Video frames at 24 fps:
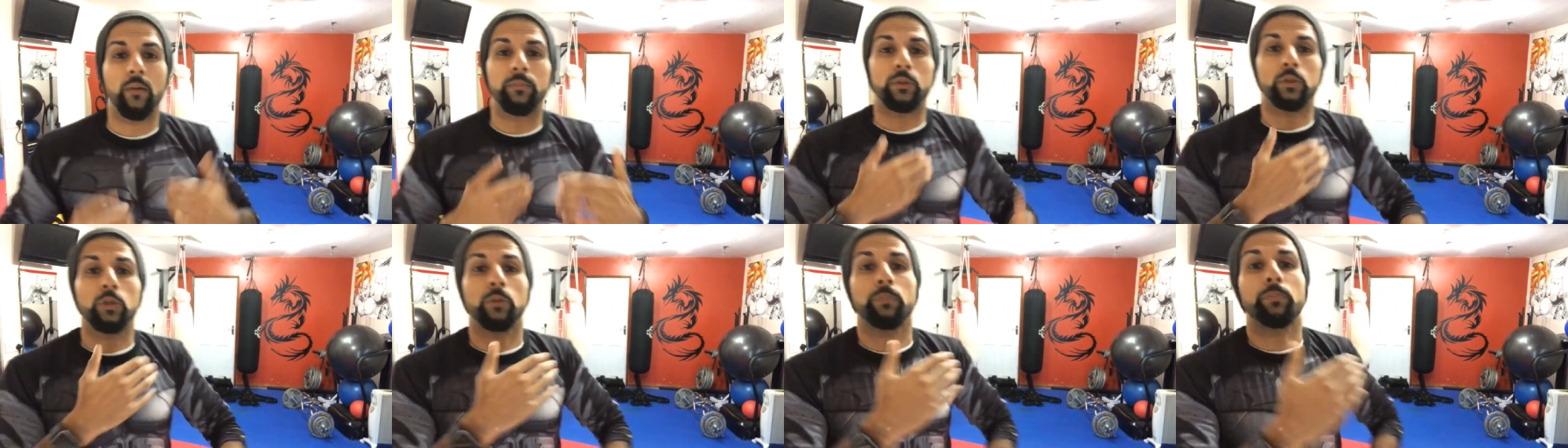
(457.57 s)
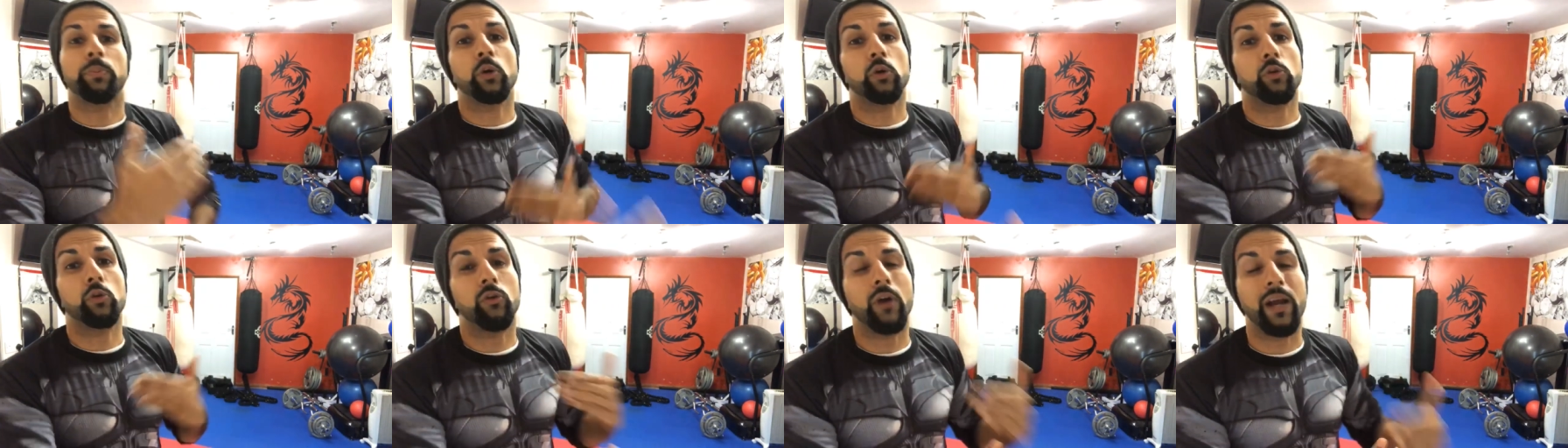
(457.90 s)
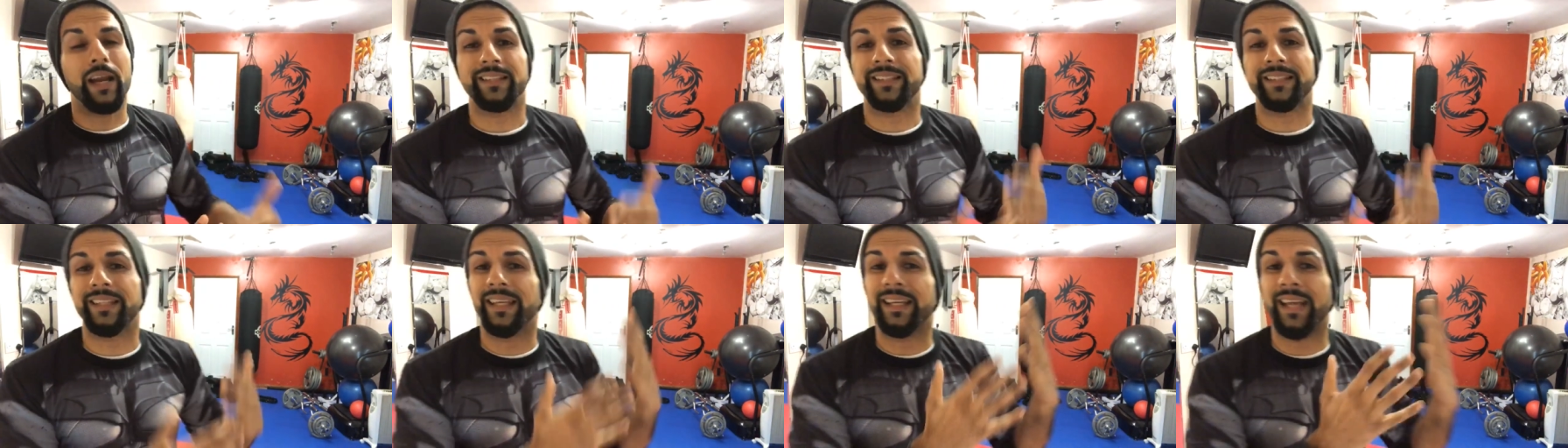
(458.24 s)
to
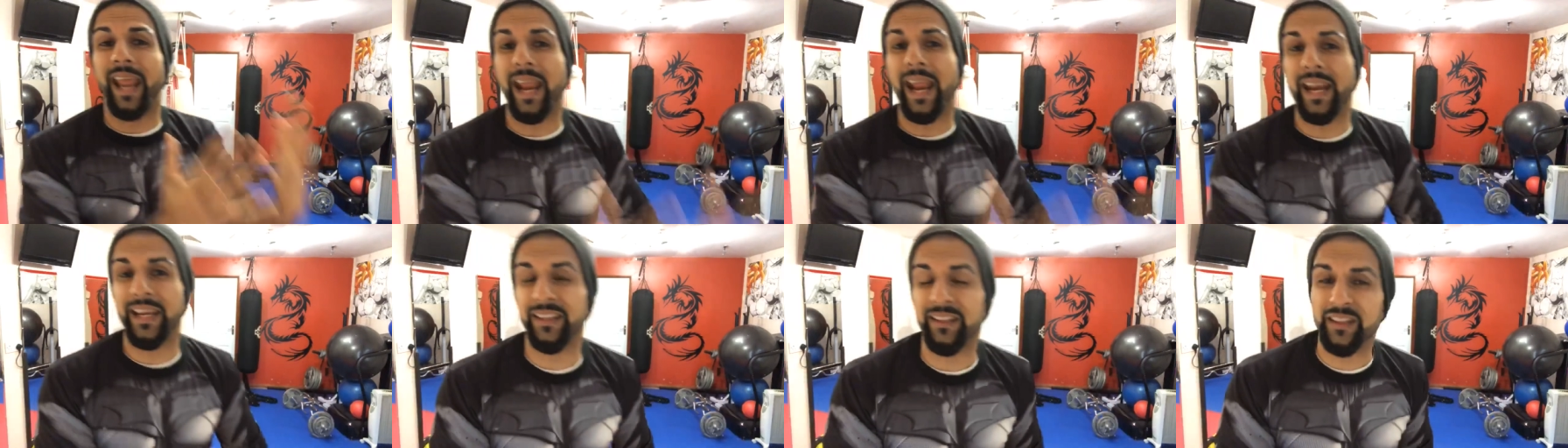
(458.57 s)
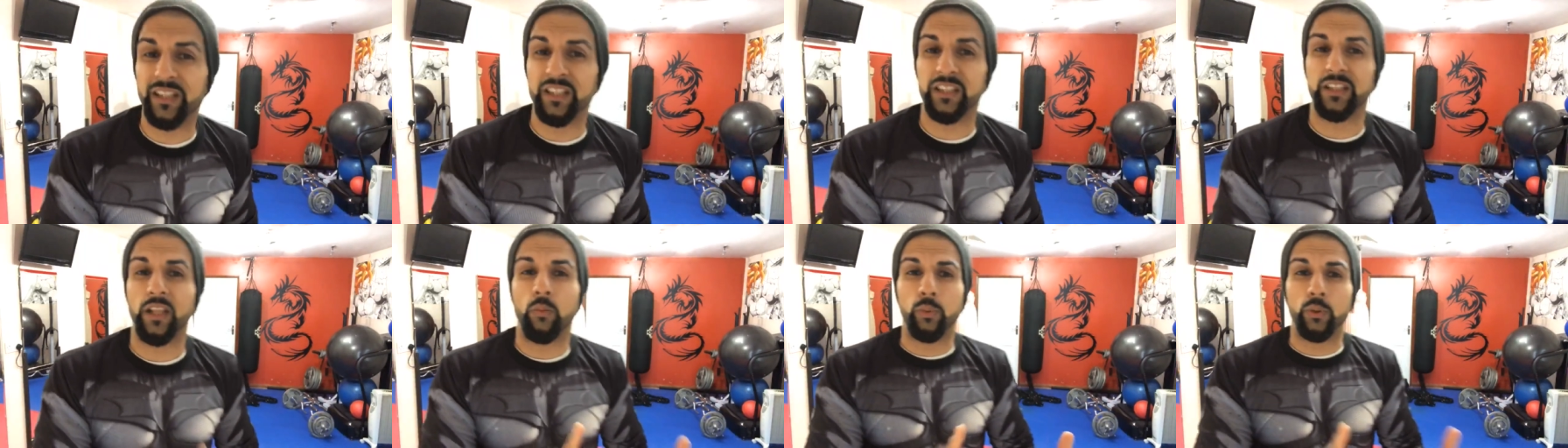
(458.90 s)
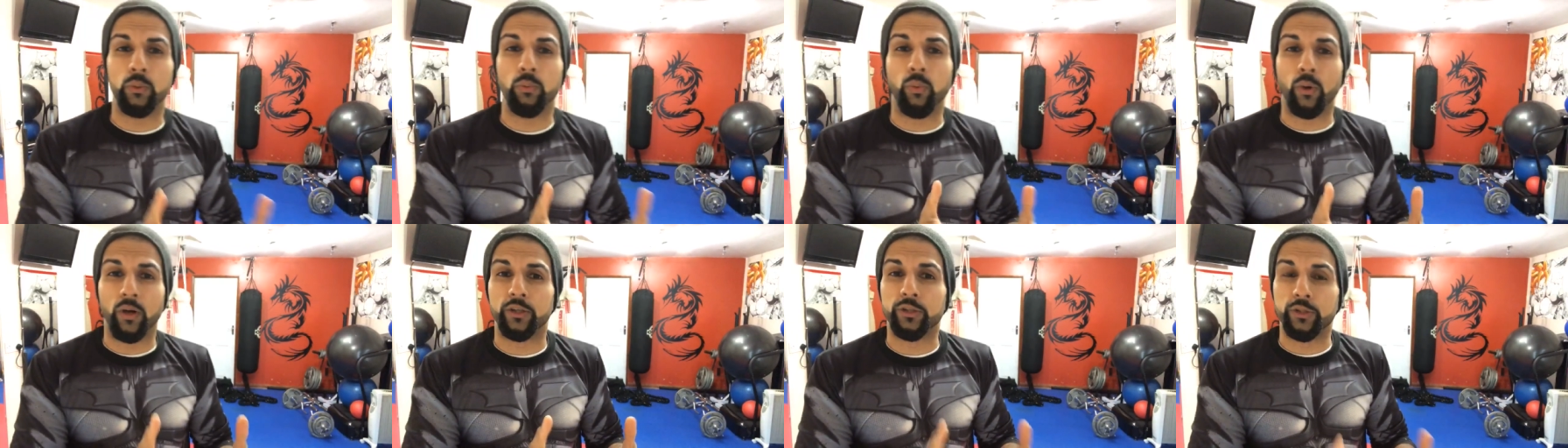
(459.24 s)
progress in anything that we
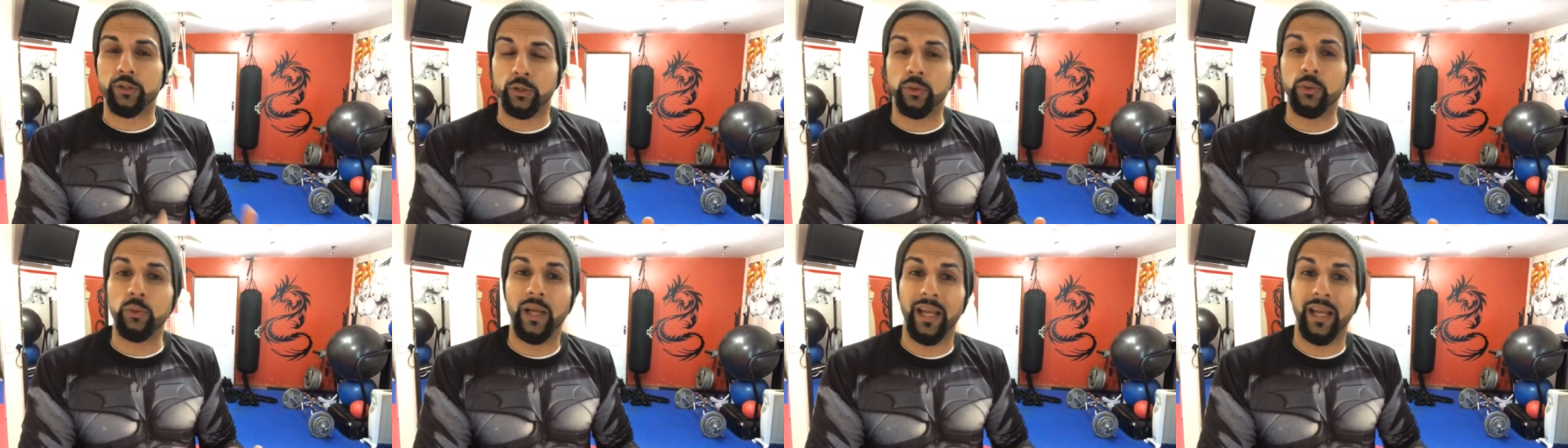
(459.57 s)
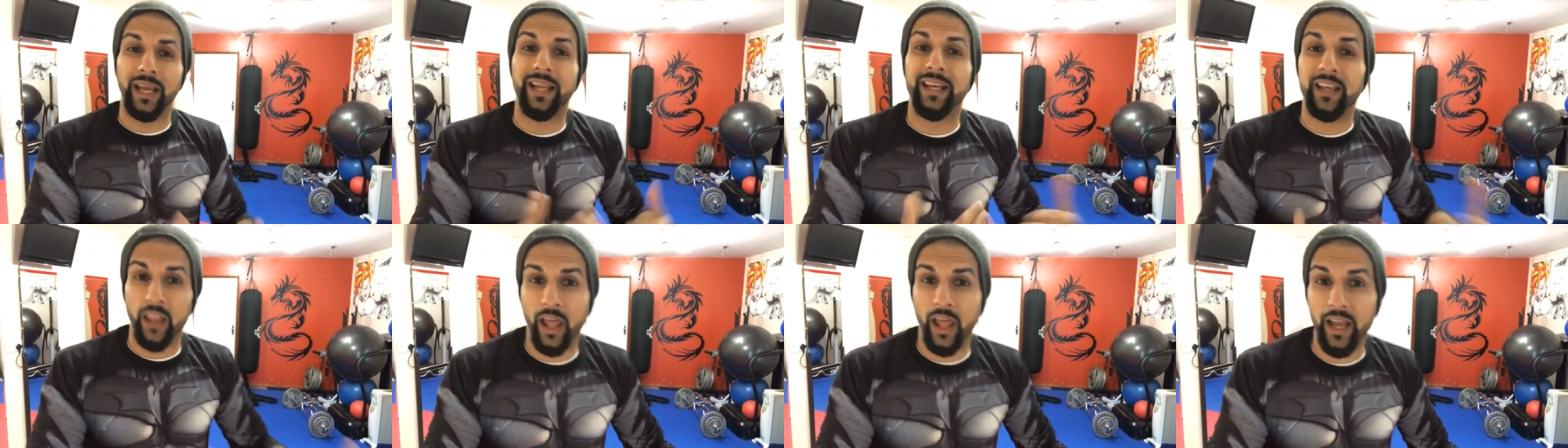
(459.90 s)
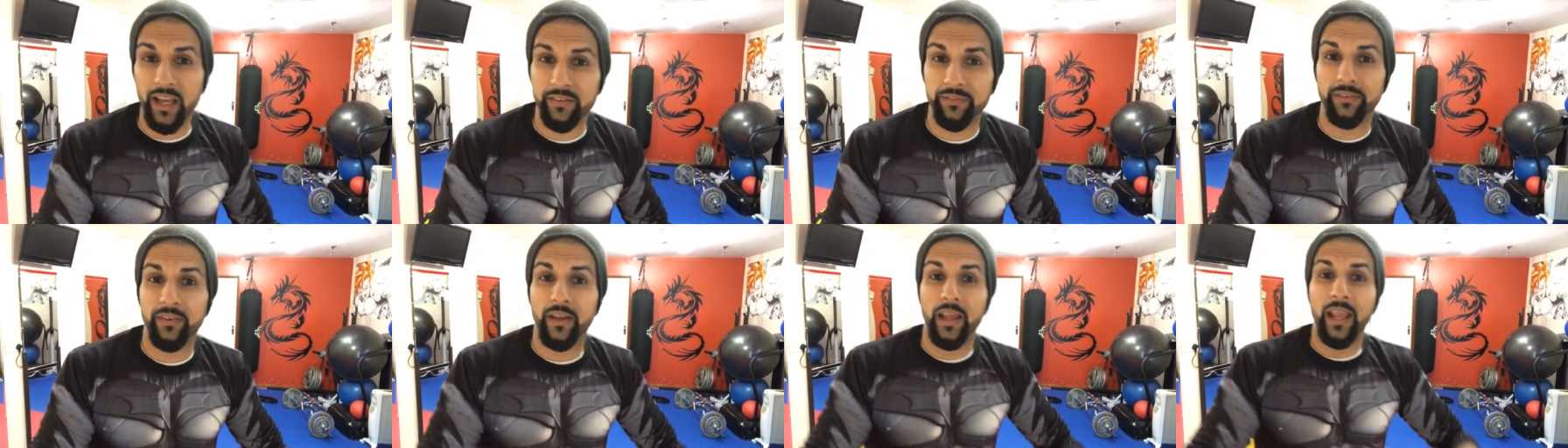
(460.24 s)
want to do in
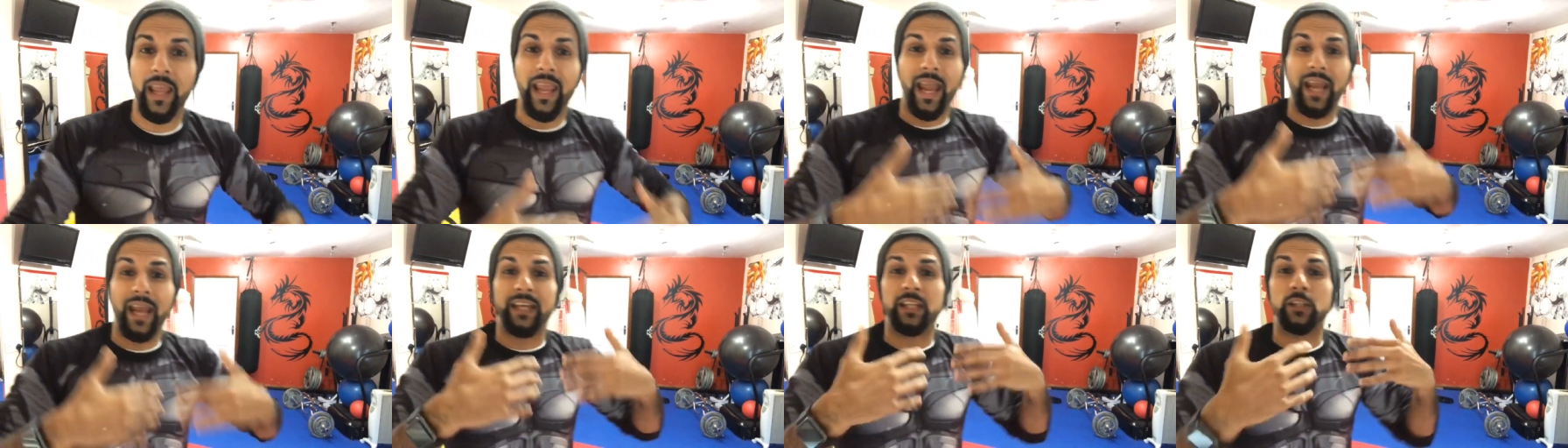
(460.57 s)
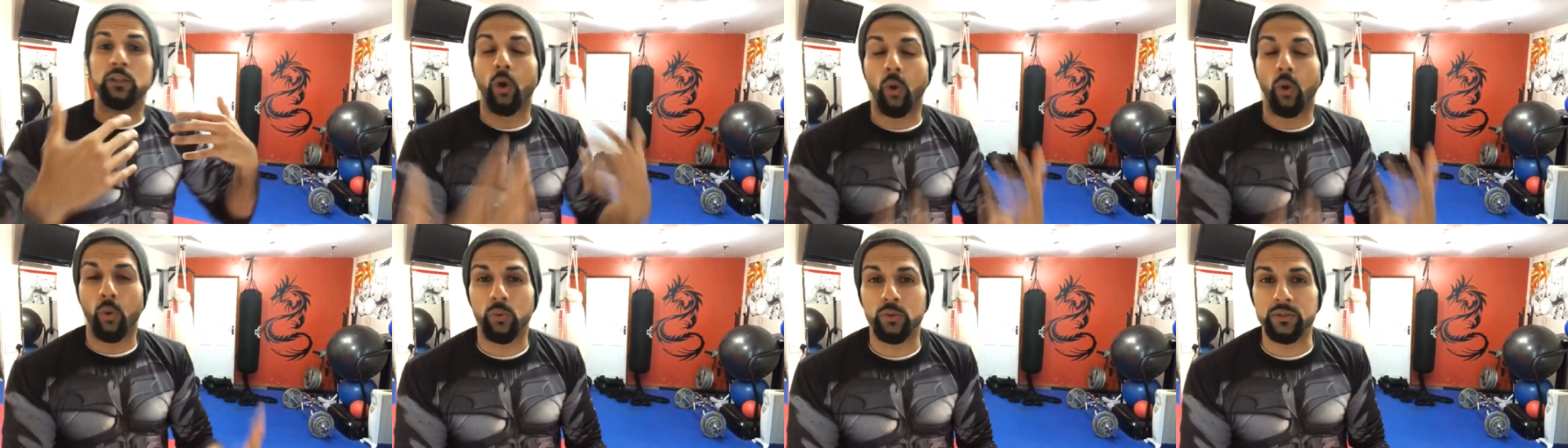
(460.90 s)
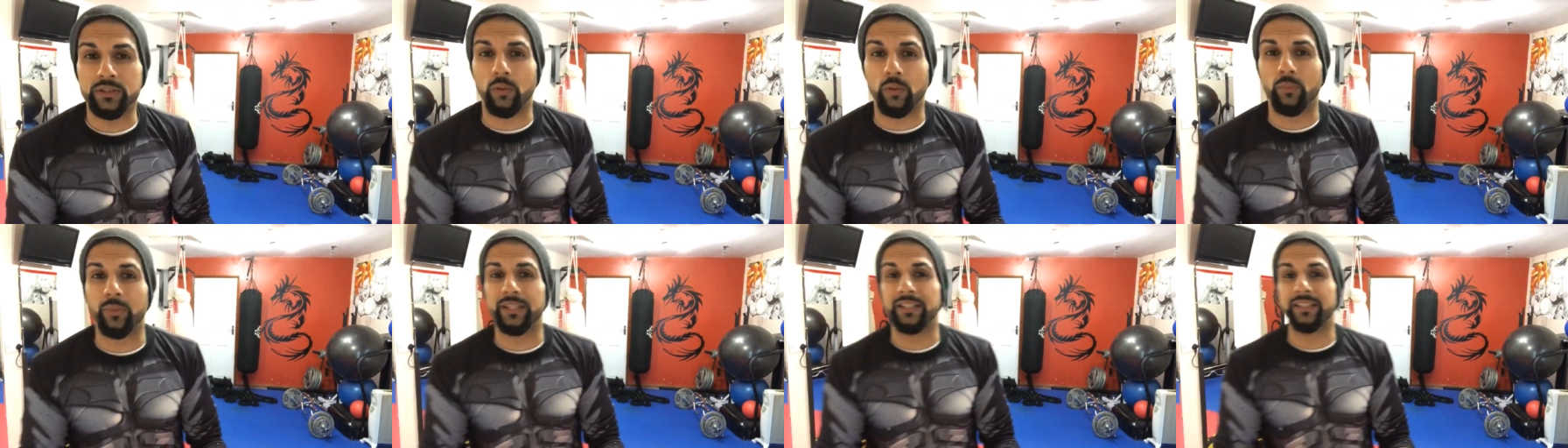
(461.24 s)
life, any goals
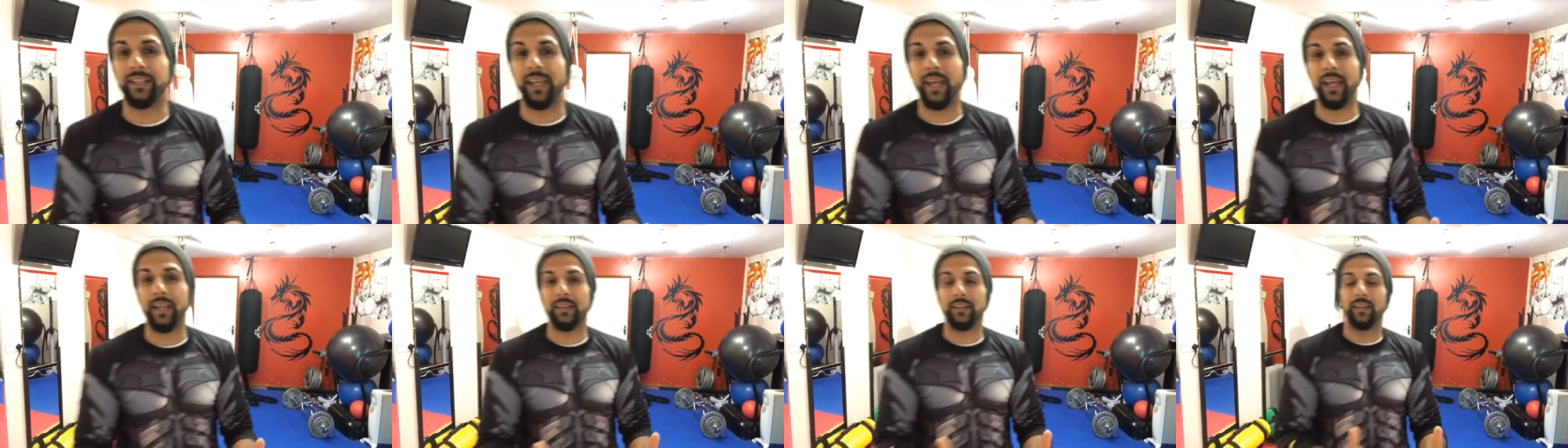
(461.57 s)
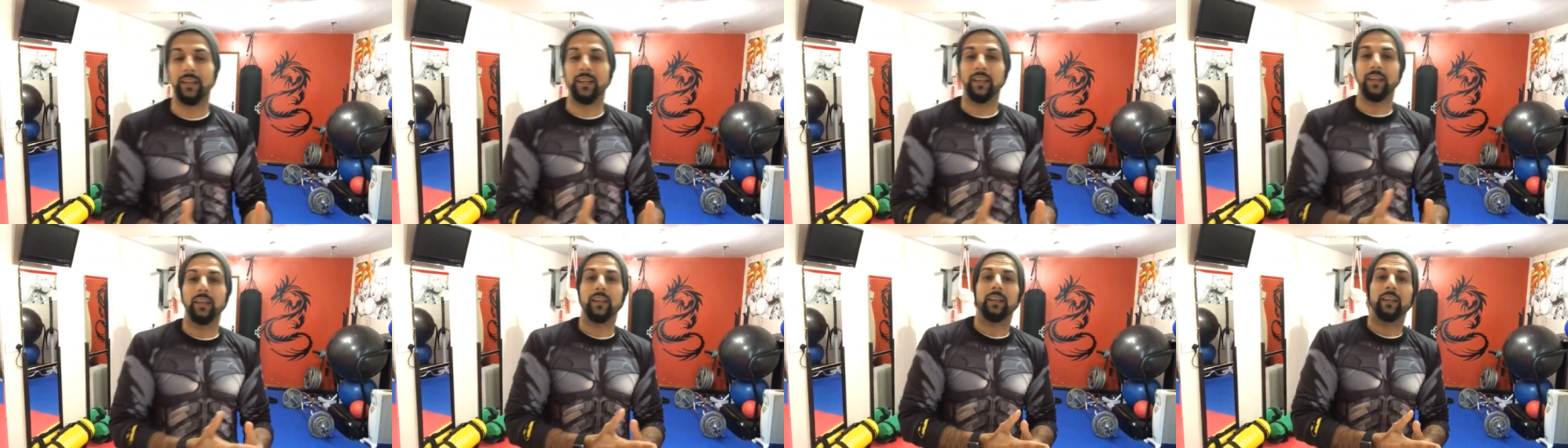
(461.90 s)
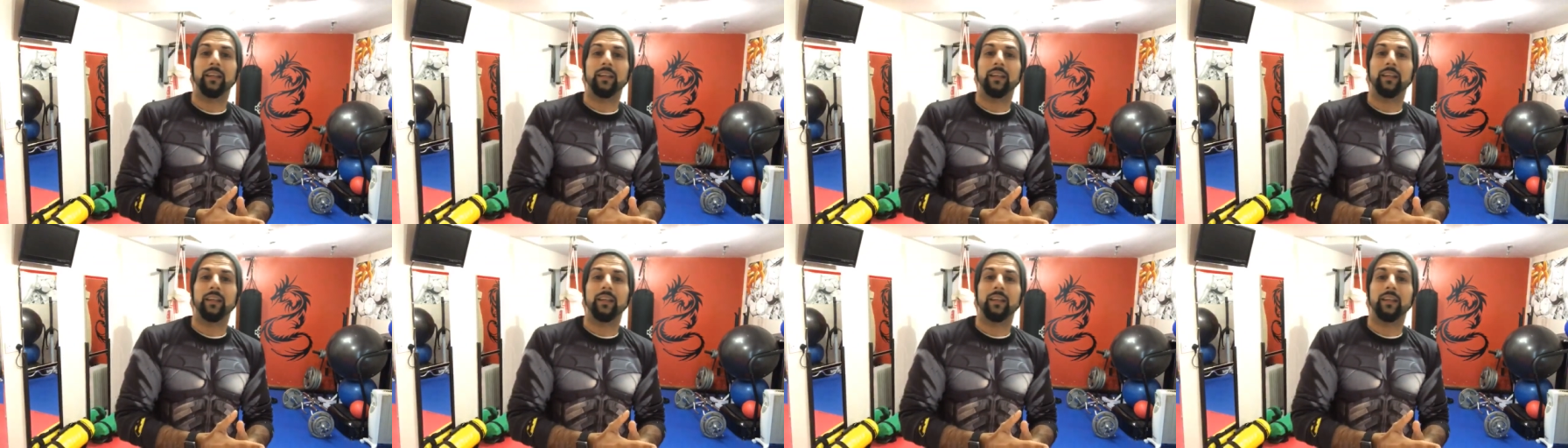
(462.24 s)
that we set.